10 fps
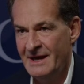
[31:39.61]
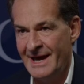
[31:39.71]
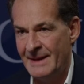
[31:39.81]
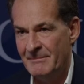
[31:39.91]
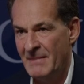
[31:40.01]

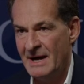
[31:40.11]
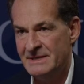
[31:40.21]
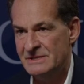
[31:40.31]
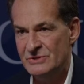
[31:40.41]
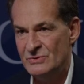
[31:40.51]
And
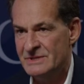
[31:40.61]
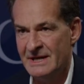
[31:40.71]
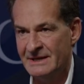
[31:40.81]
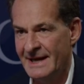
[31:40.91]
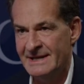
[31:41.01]
mines do
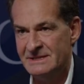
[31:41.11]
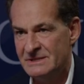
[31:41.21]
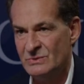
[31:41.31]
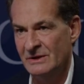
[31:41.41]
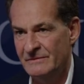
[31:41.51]
take eight
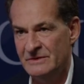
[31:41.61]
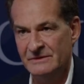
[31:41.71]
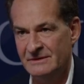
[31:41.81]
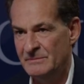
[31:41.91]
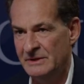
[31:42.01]
to 12
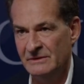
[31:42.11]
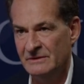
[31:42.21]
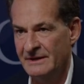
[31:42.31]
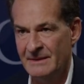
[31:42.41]
years to build,